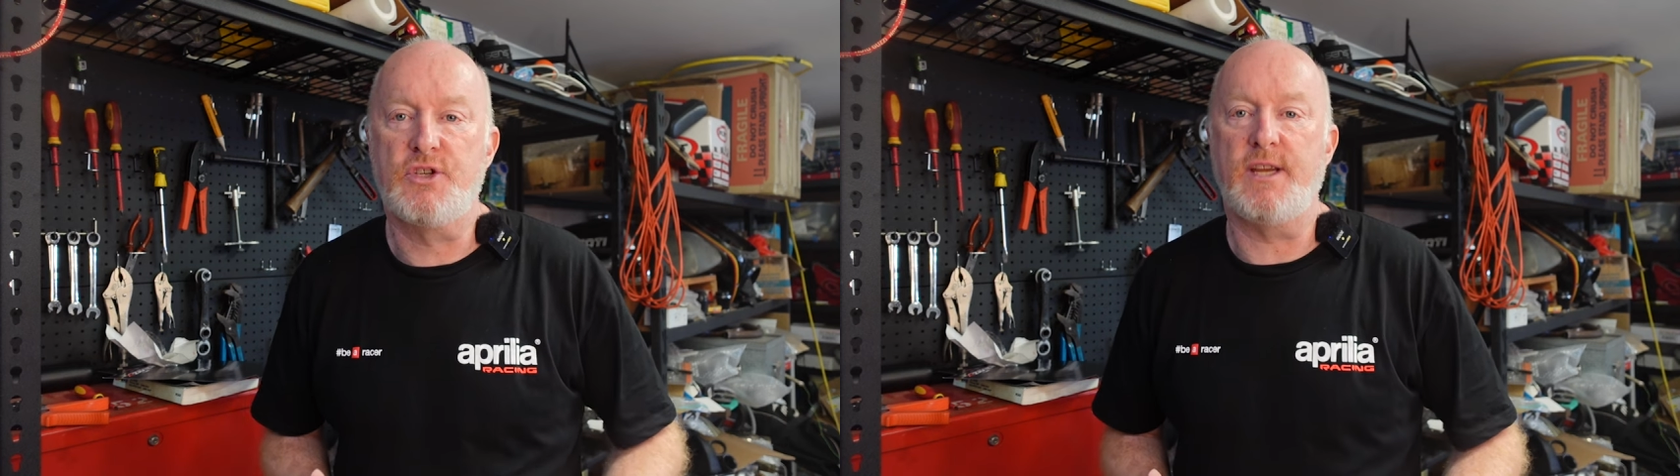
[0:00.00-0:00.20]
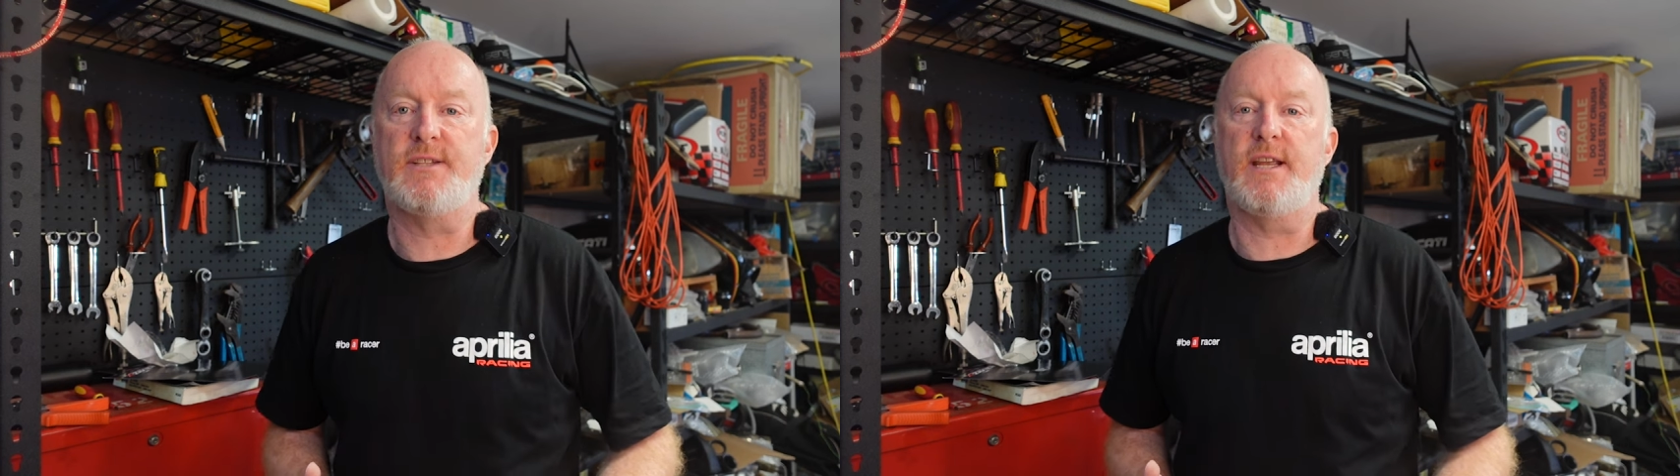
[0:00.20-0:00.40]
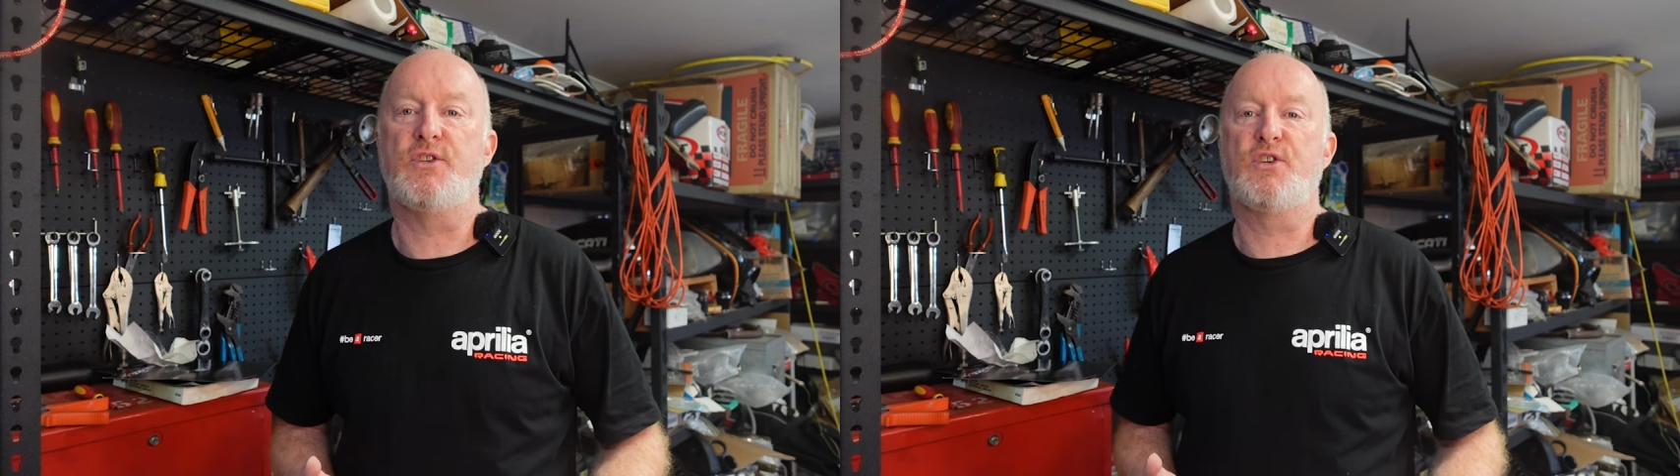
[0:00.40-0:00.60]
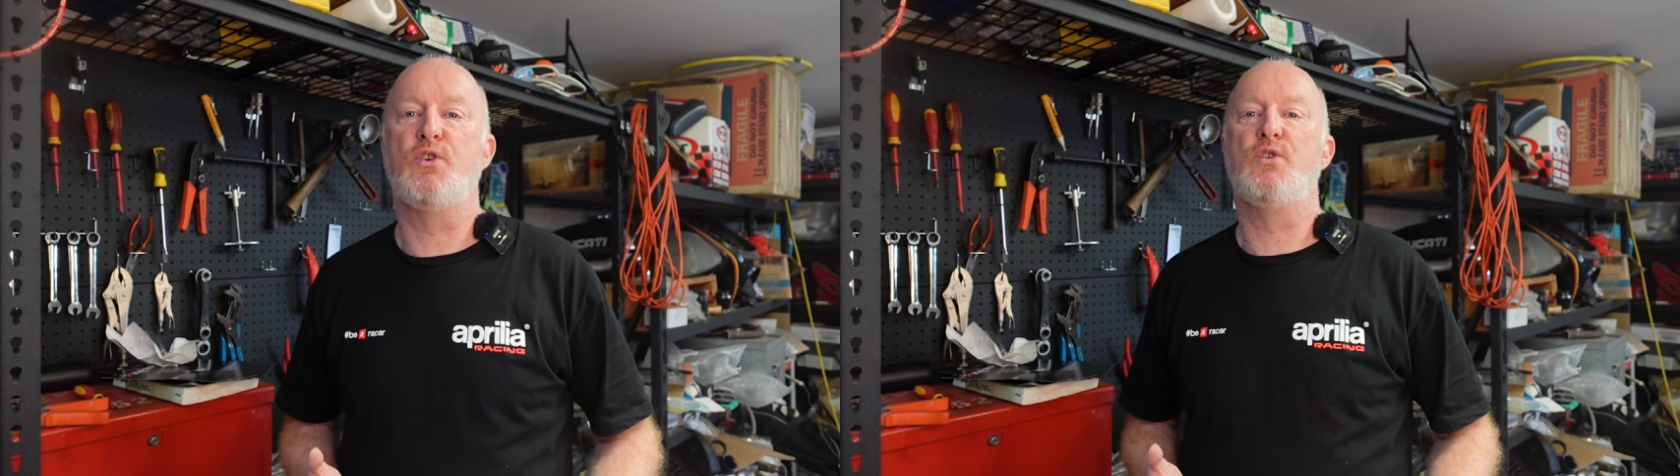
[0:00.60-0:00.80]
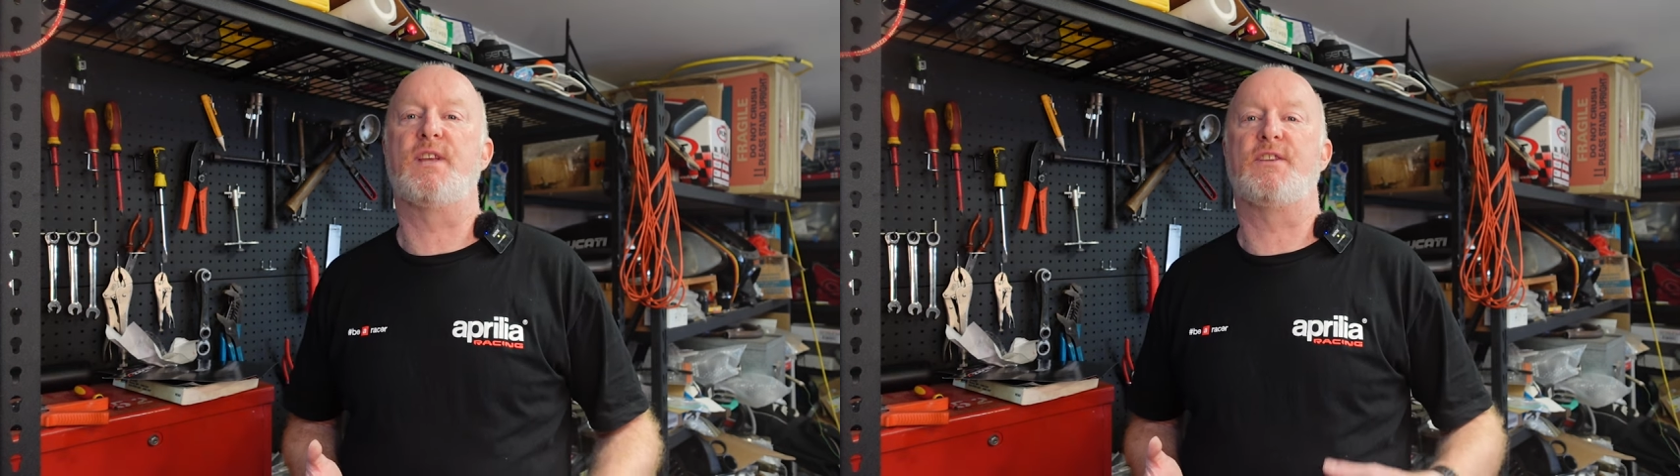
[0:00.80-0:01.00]

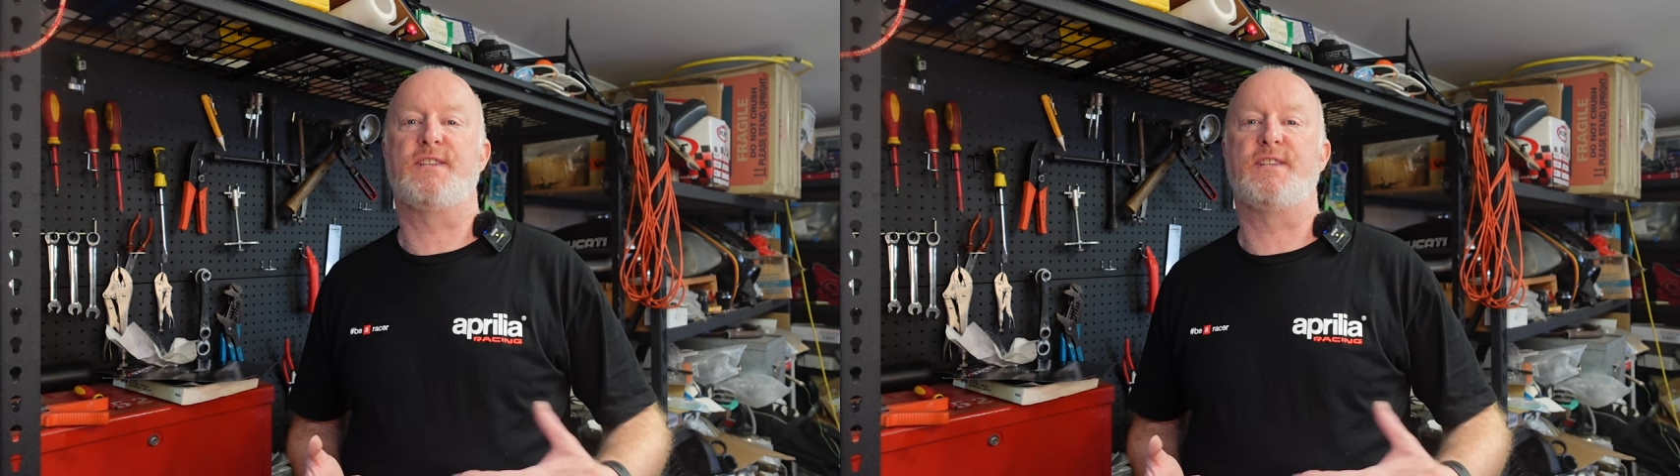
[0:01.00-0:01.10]
GT2s at